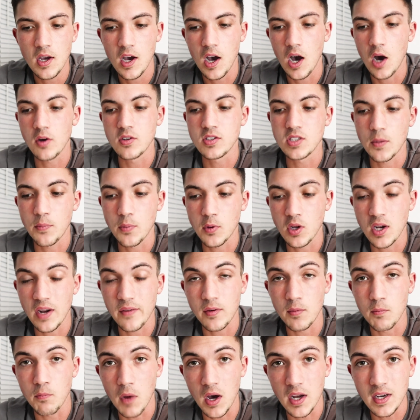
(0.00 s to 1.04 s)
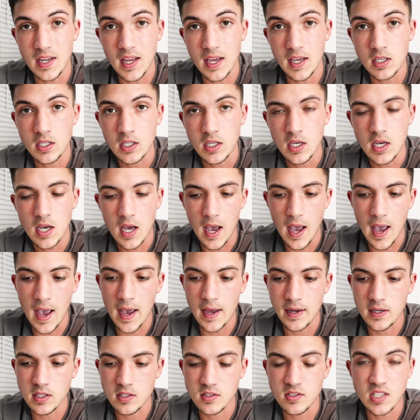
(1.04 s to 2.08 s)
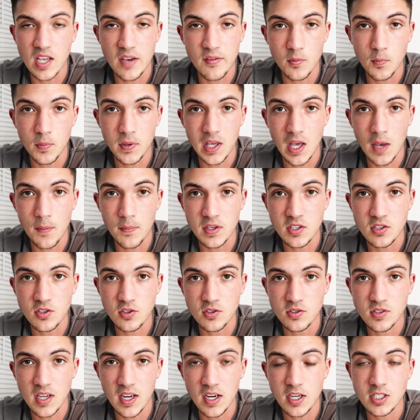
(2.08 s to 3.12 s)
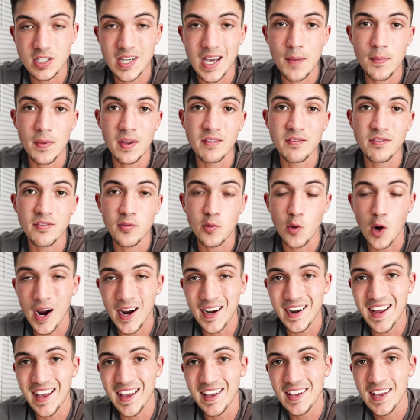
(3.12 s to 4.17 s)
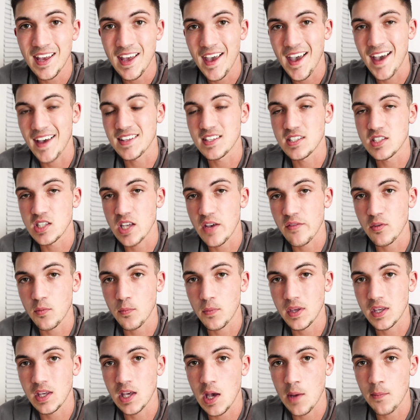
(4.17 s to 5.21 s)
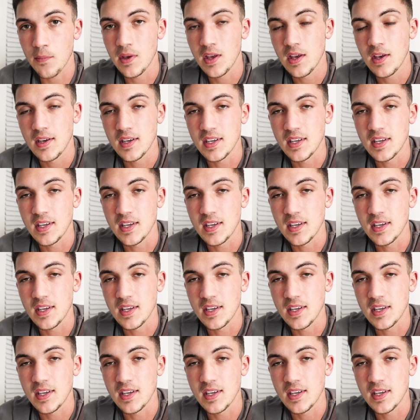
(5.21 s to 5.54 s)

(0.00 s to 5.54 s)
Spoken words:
I always upload every Monday at 7 p.m. Eastern Standard Time and Friday at 7 p.m.